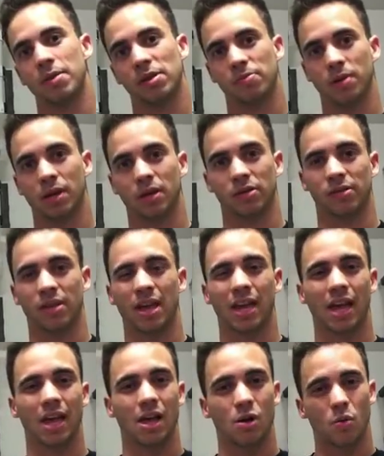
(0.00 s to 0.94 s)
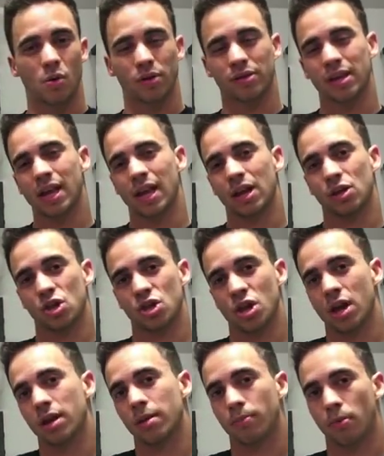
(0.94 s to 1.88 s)
because once they get a
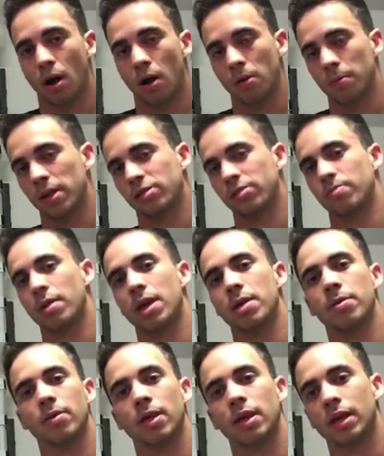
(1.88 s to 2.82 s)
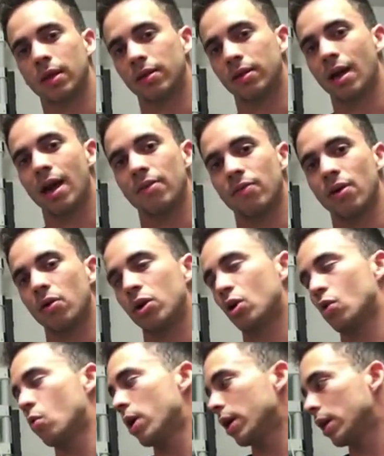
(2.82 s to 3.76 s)
shedding problem as a baby, they can die very
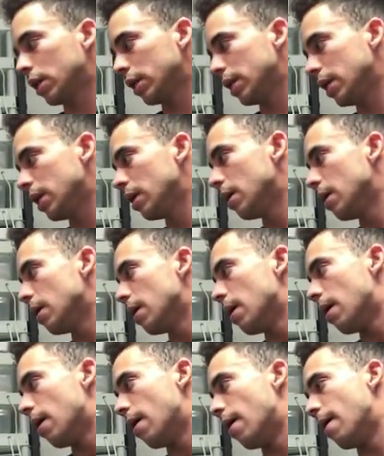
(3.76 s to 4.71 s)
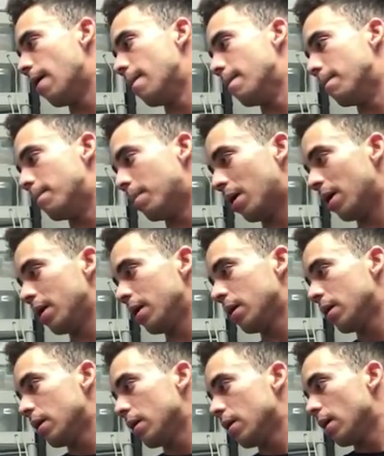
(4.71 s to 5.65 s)
quickly. But
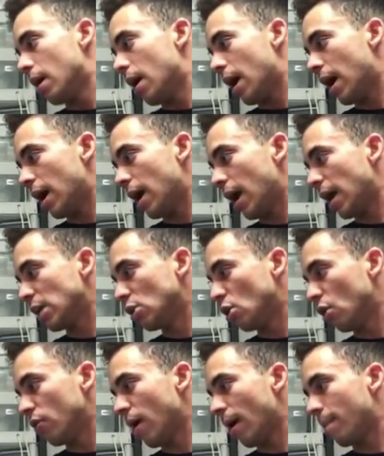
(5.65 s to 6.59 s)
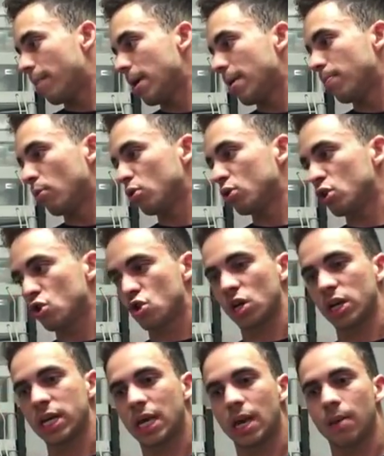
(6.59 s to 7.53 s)
I know that people usually
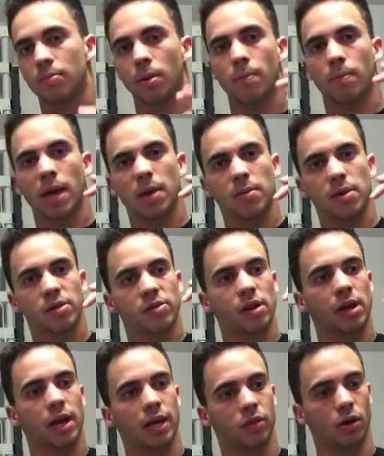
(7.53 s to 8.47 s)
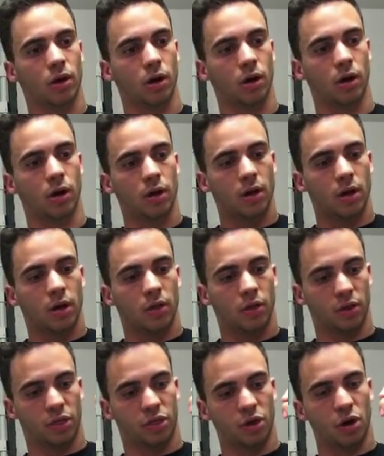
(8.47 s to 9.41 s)
keep the babies in like the
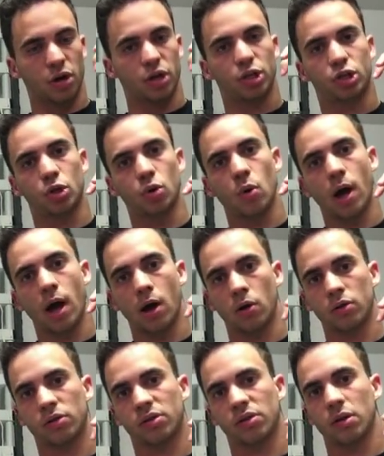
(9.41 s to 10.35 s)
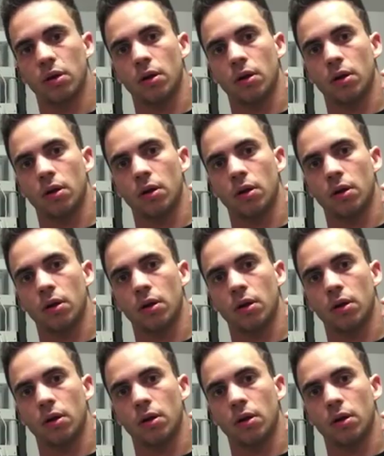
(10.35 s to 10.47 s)
32 ounce